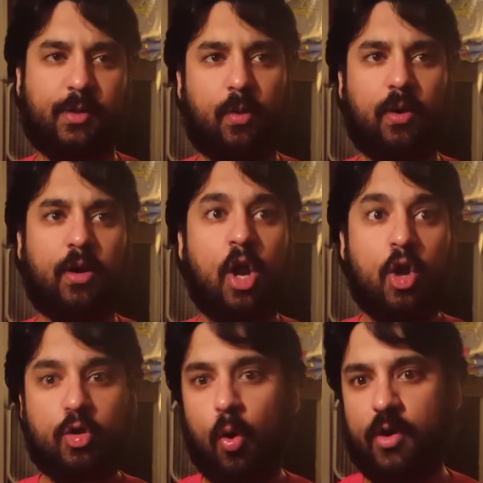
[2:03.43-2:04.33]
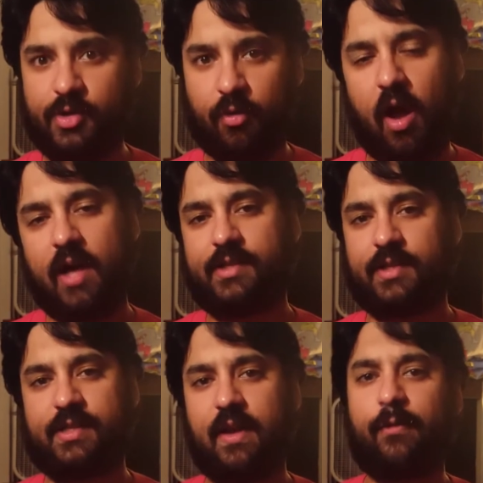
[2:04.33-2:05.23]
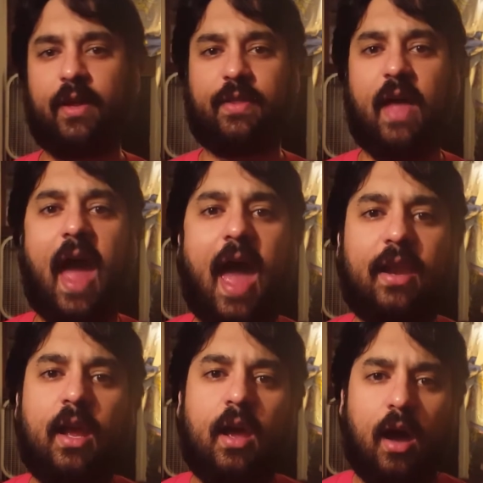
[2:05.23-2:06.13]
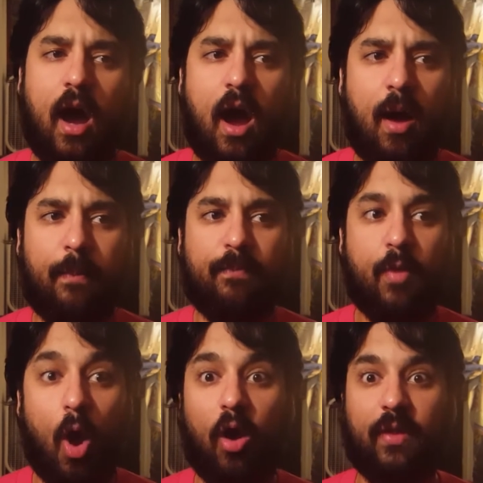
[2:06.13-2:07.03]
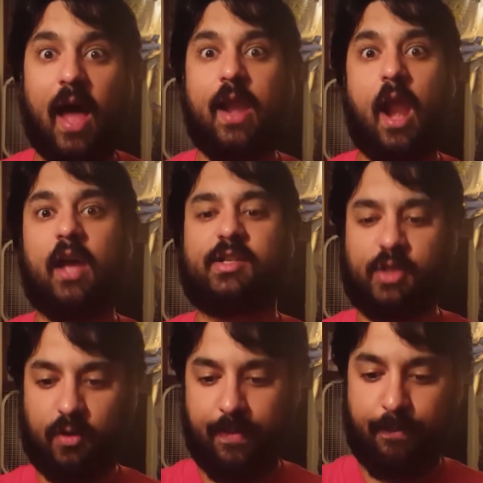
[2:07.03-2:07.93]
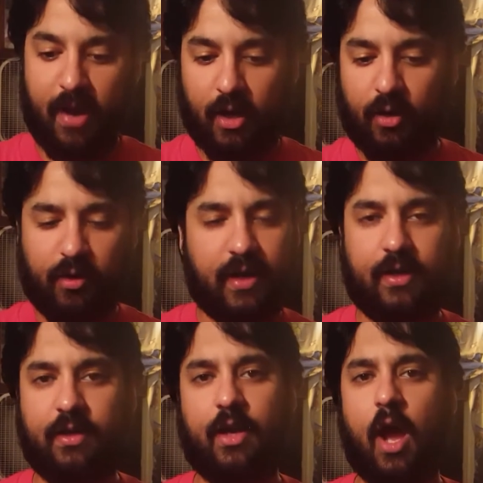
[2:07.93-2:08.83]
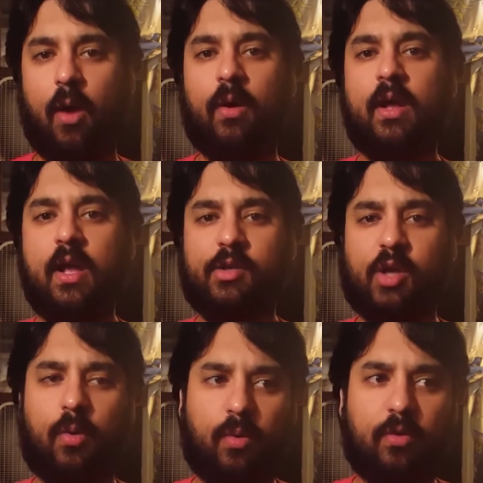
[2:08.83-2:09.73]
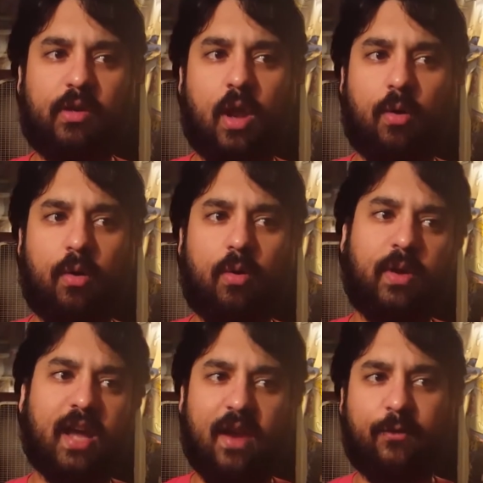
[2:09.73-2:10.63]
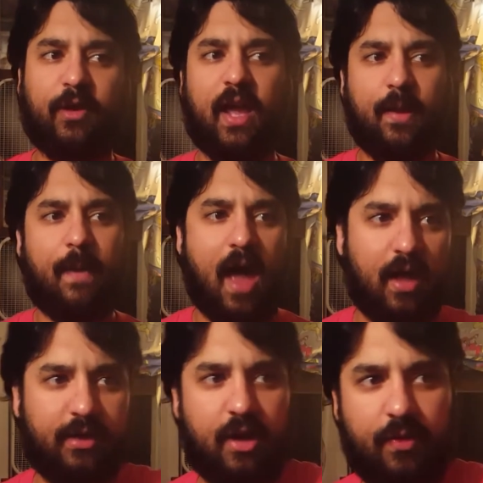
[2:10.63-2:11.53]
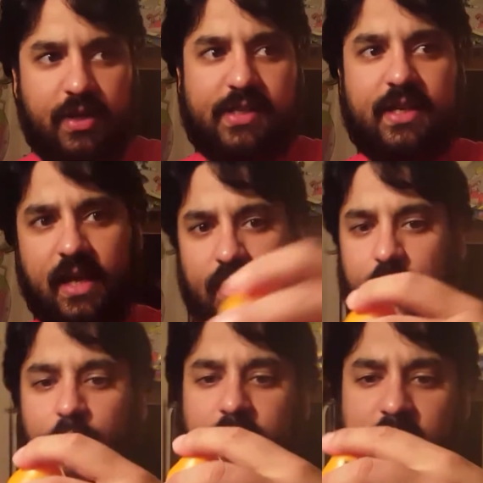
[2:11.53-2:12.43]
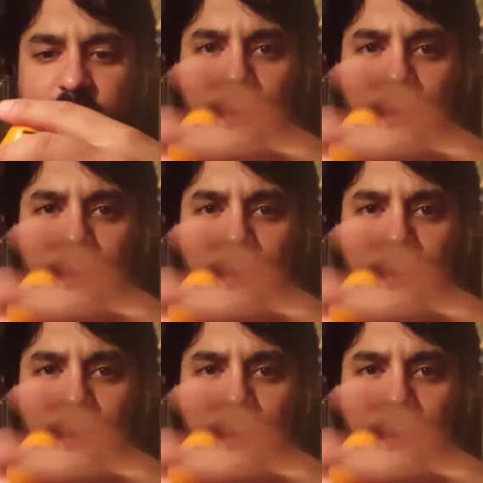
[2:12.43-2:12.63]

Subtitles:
or Toys R Us and stuff like that are a lot nicer and bigger, and so we kind of forget about these neat little kids